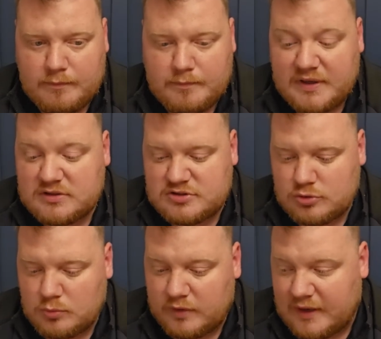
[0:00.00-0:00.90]
Being
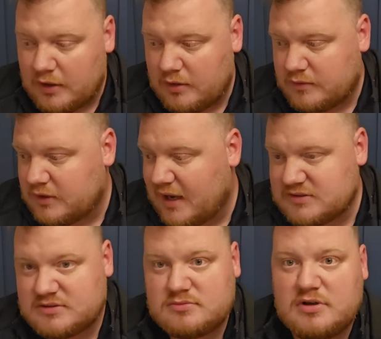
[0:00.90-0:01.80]
someone that
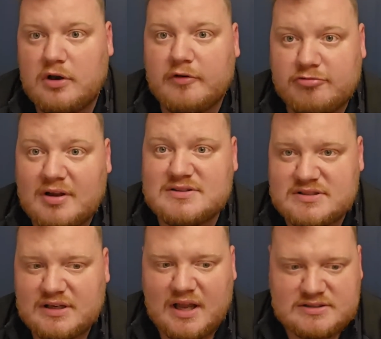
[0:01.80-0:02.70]
has, you know, friends
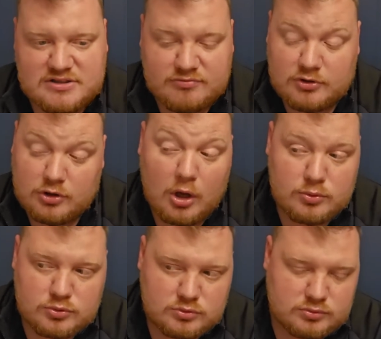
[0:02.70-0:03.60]
in Leicester and
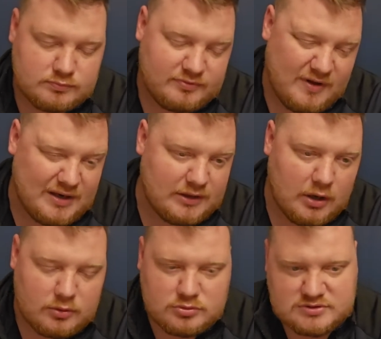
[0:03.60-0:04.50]
fairly
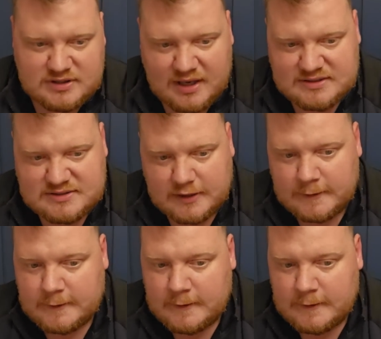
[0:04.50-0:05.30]
local to Leicester,